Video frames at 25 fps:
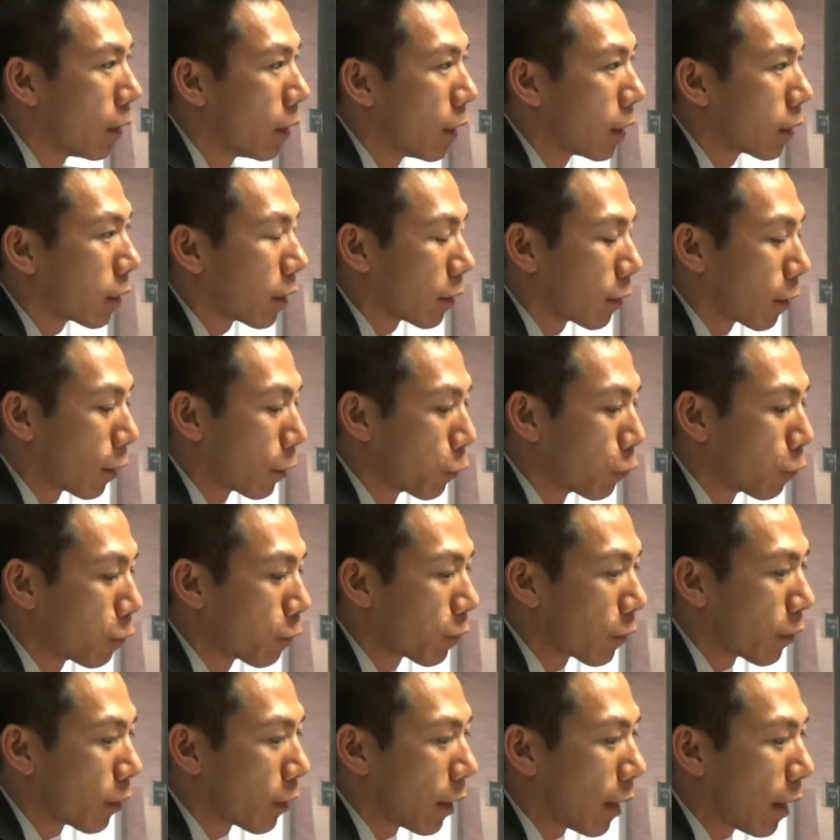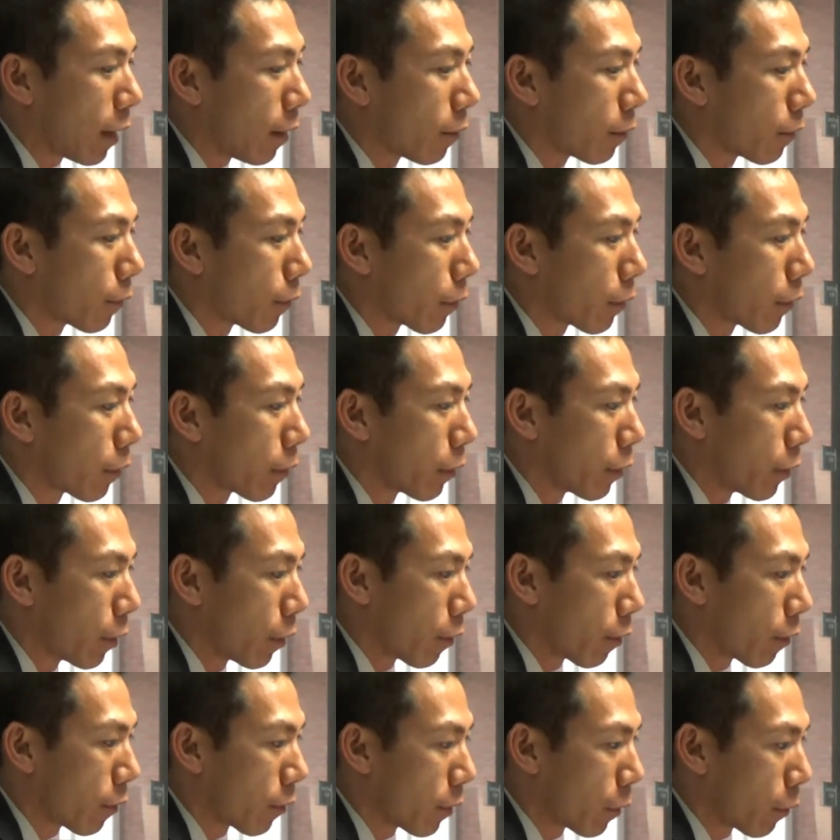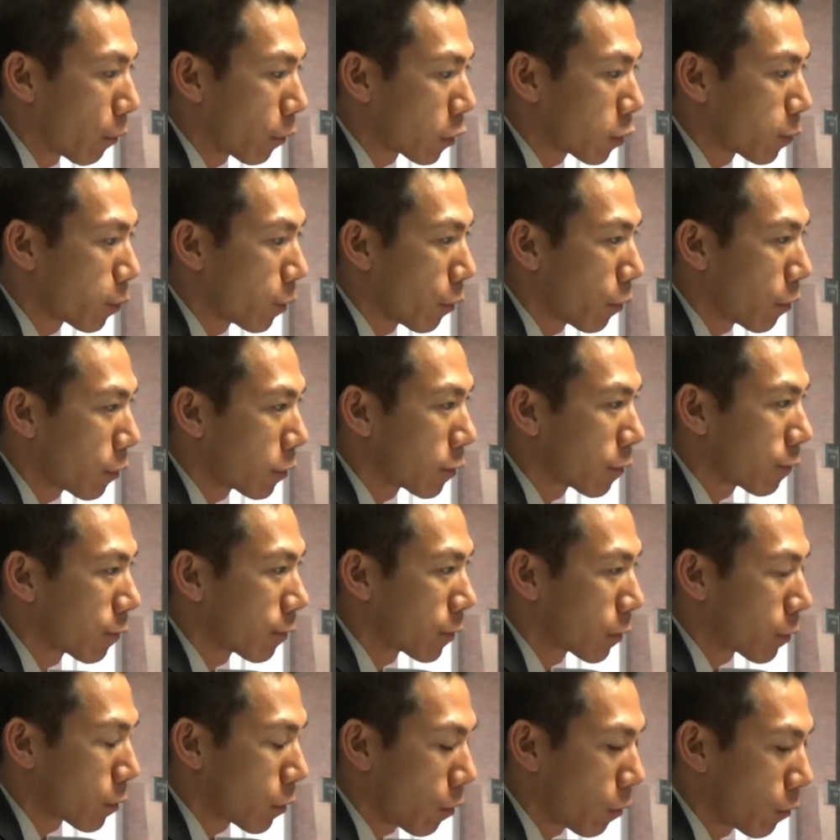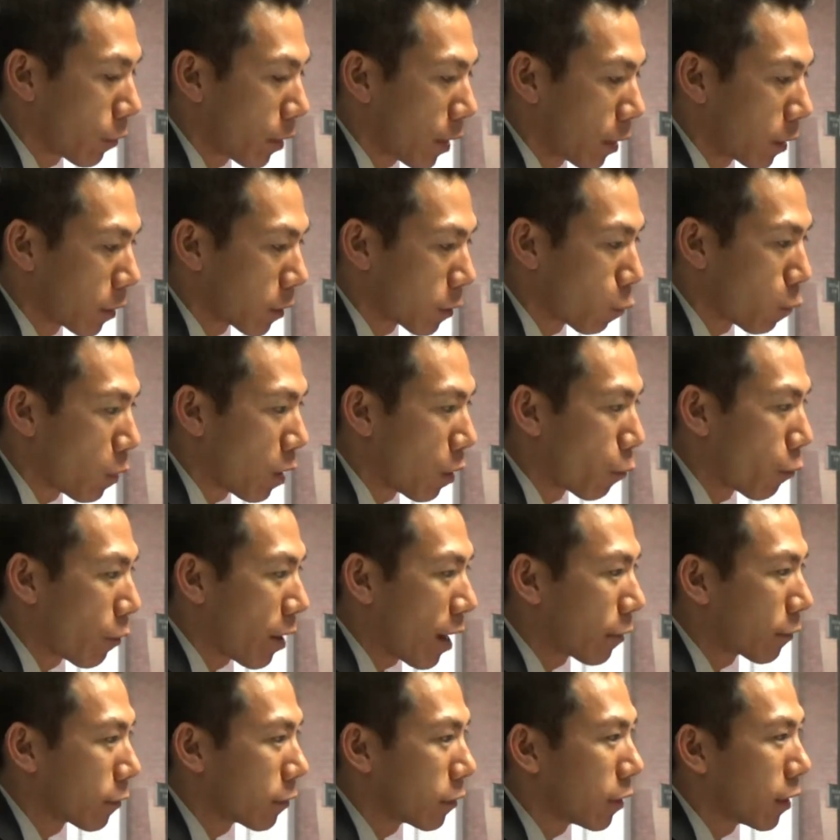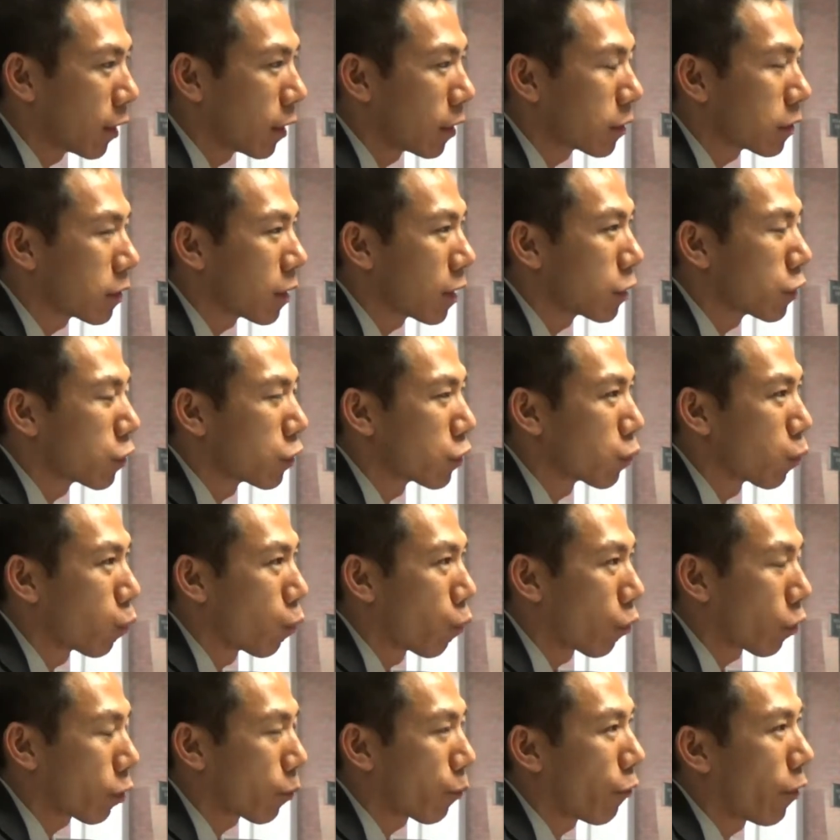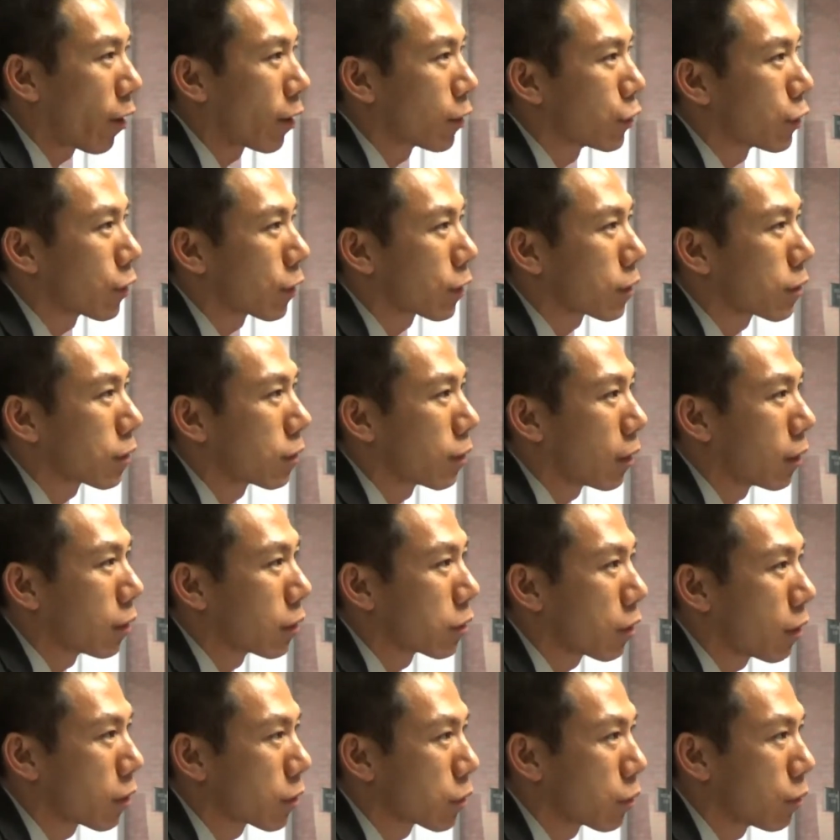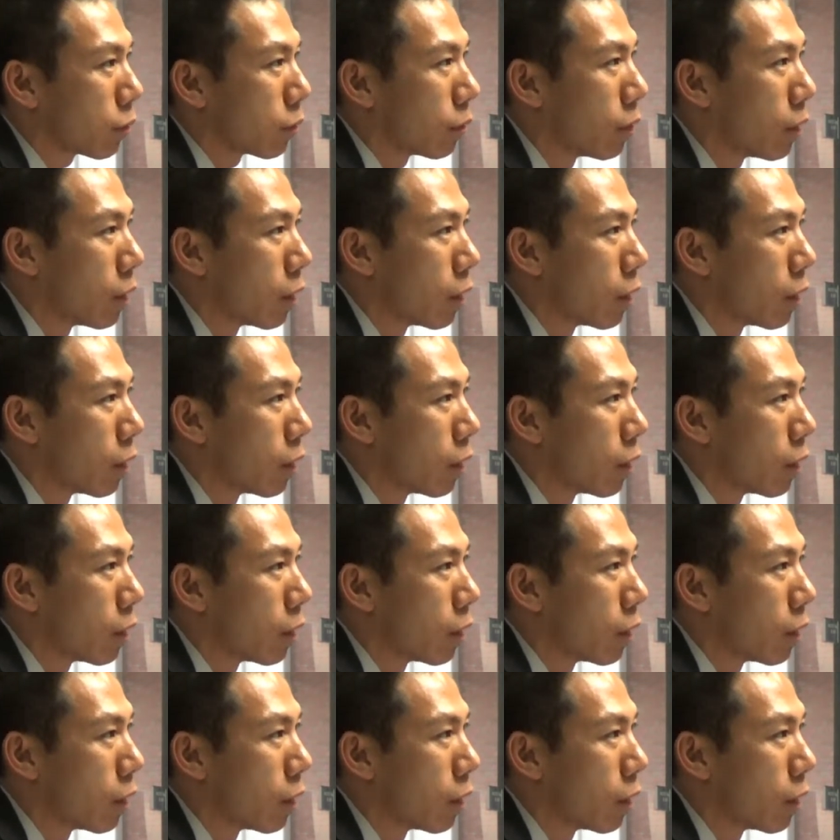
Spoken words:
that they do fill out their experience so that it's well-rounded, that it's not just work projects, that it's also